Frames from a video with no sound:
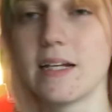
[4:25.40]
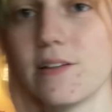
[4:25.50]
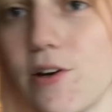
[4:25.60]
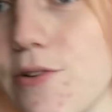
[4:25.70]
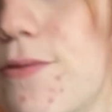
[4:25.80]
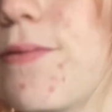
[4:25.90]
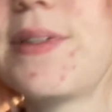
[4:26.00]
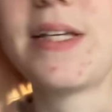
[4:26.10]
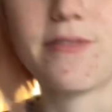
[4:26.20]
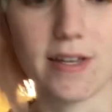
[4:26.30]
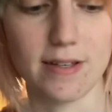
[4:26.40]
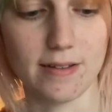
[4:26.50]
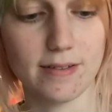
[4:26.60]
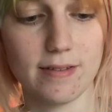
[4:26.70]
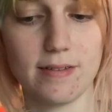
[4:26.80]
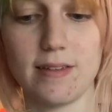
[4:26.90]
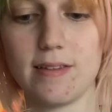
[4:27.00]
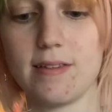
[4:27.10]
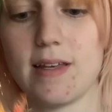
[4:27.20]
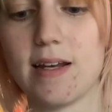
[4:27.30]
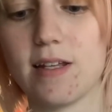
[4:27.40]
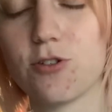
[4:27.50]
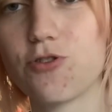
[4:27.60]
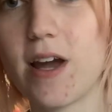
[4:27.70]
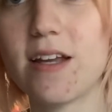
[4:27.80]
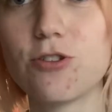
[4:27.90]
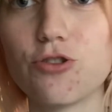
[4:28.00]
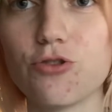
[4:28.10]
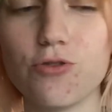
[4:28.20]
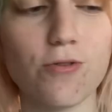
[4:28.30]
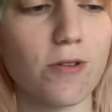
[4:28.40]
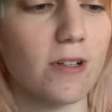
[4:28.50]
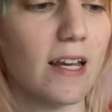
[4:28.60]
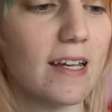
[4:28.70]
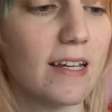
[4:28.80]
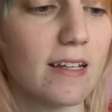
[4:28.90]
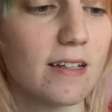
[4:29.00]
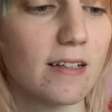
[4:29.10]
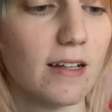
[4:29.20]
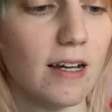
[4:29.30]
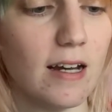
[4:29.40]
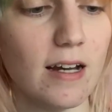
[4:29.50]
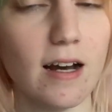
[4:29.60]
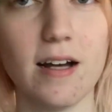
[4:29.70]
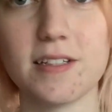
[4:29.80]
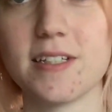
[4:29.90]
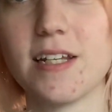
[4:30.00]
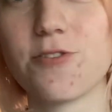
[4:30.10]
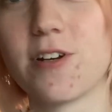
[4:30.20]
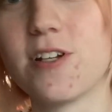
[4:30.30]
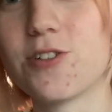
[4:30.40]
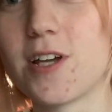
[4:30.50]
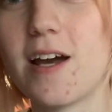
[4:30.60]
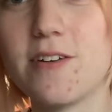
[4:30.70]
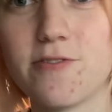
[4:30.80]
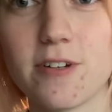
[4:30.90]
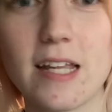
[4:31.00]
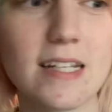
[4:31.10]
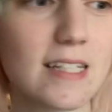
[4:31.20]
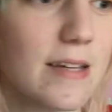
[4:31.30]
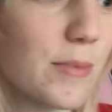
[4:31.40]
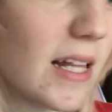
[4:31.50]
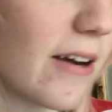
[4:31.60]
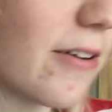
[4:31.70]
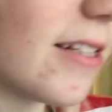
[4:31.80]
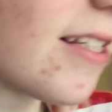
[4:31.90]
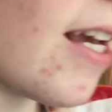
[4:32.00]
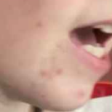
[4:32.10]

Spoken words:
alone leaving any stretch or like a stitch on each side for like seam allowance.